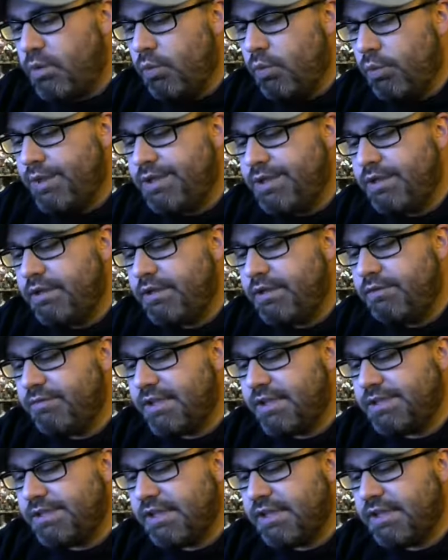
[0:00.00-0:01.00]
we did an
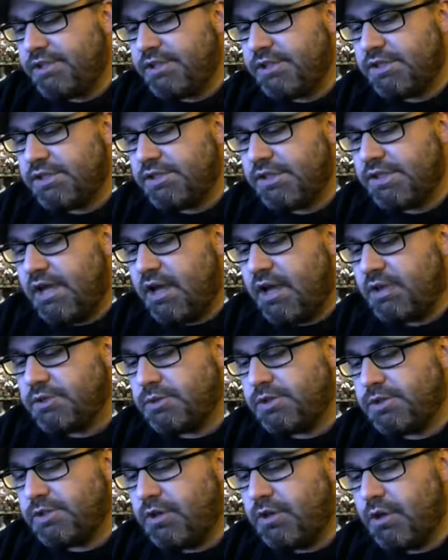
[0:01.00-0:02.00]
investigation in this
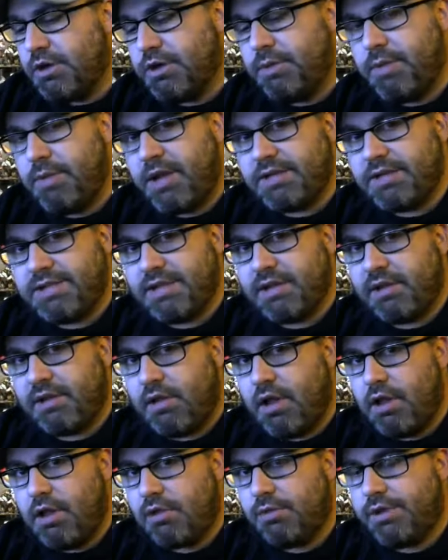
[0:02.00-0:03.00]
house. We started at about 10
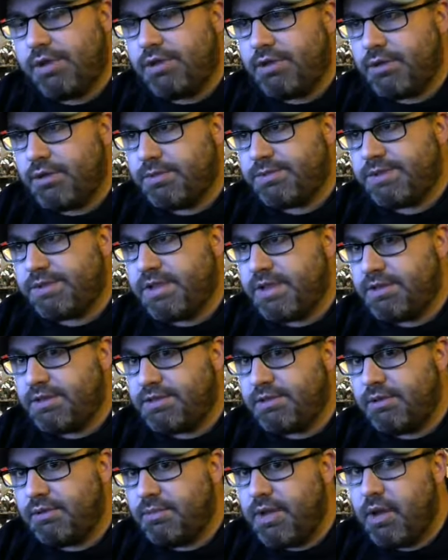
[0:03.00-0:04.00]
o'clock. We ended up staying
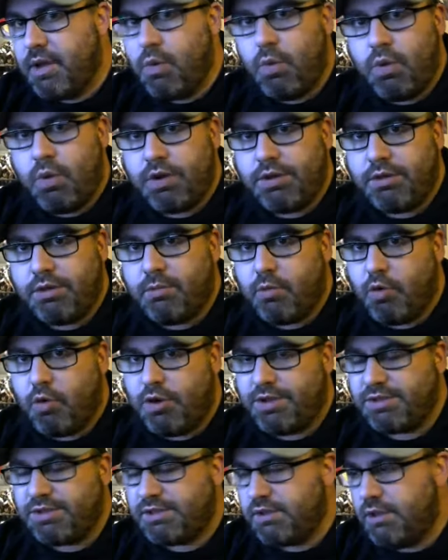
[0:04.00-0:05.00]
until about 1 in the
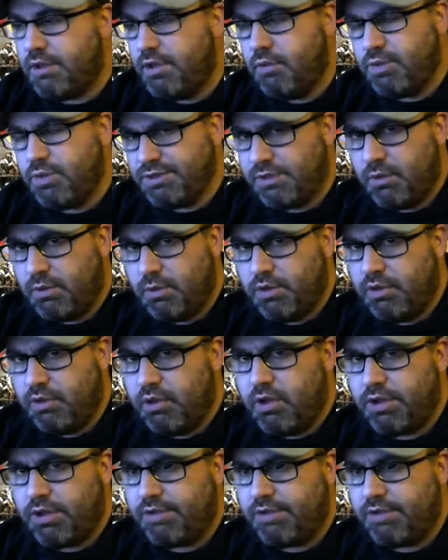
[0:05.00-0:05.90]
morning, so it wasn't a real long